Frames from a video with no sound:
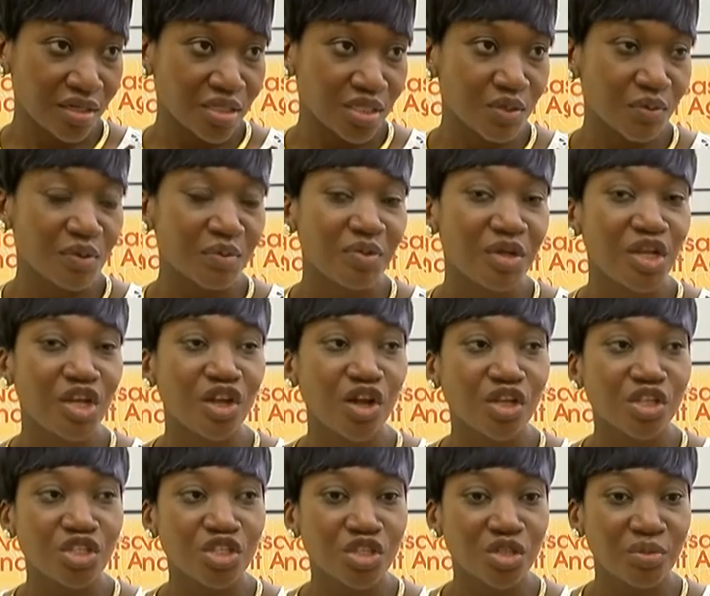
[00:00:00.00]
So we'll be
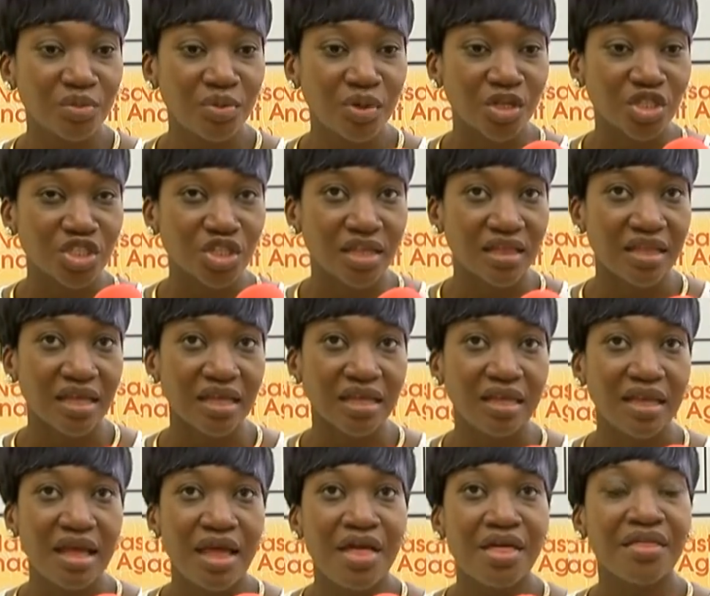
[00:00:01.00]
launching the project
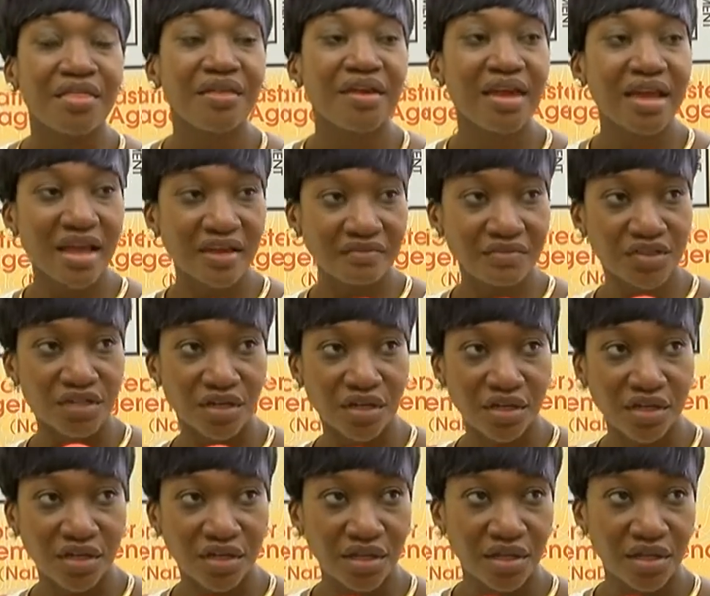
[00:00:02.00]
then. Thereafter,